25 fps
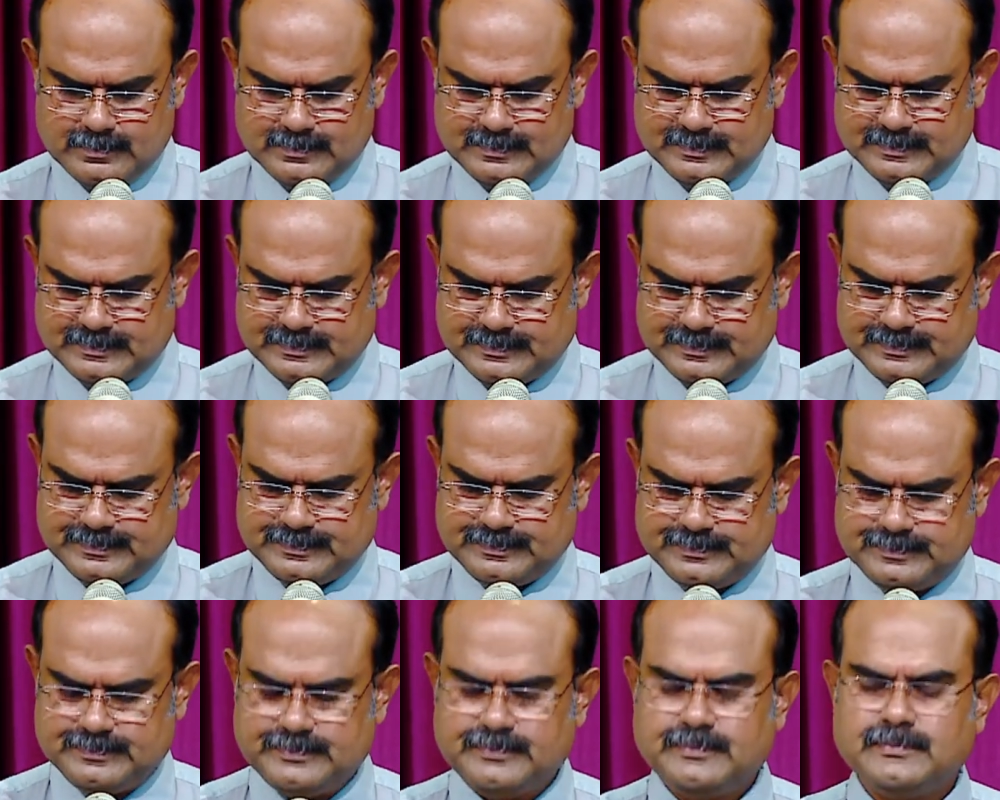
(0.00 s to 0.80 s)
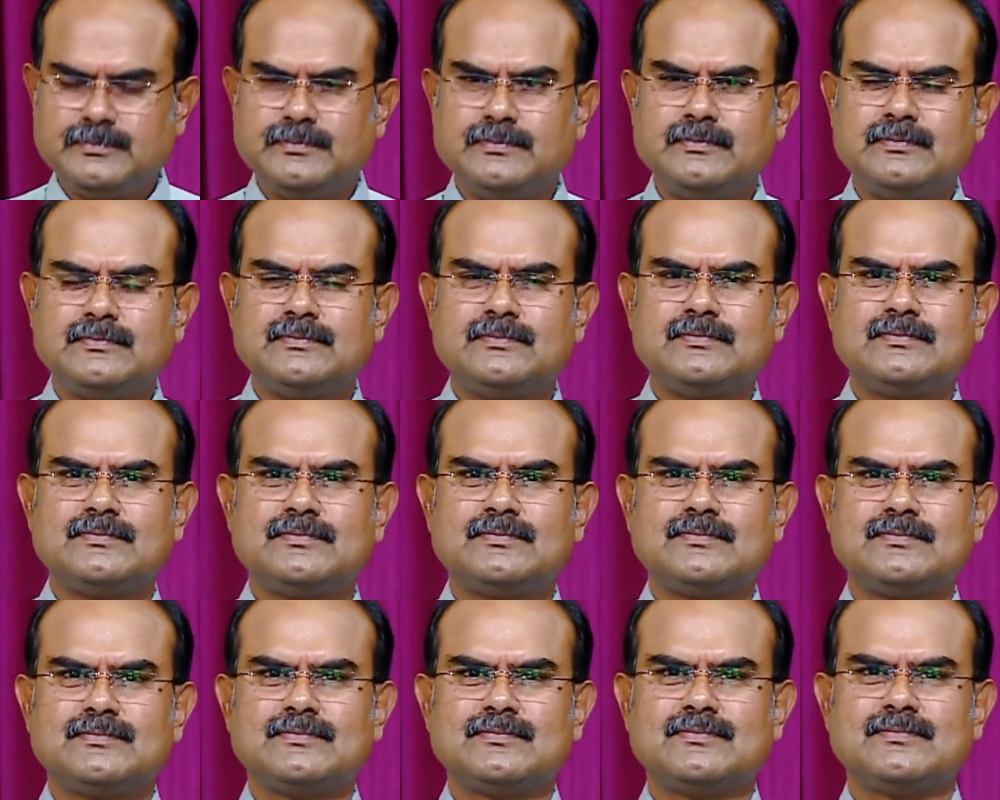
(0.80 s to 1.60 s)

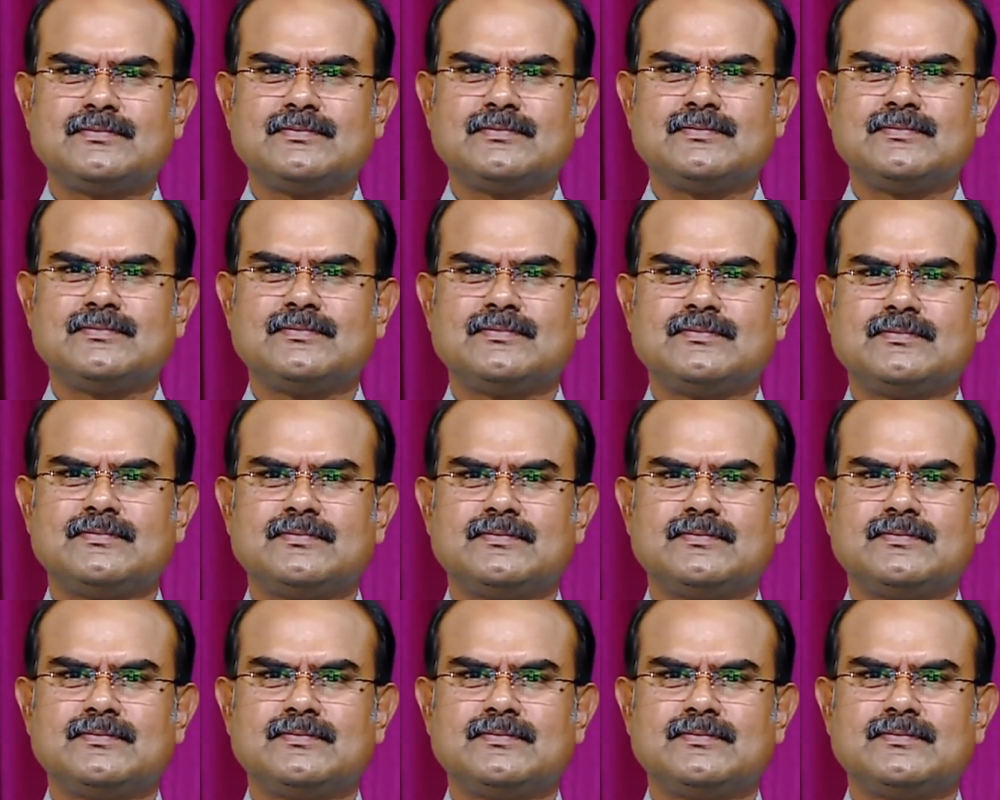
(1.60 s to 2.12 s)
Nothing is said.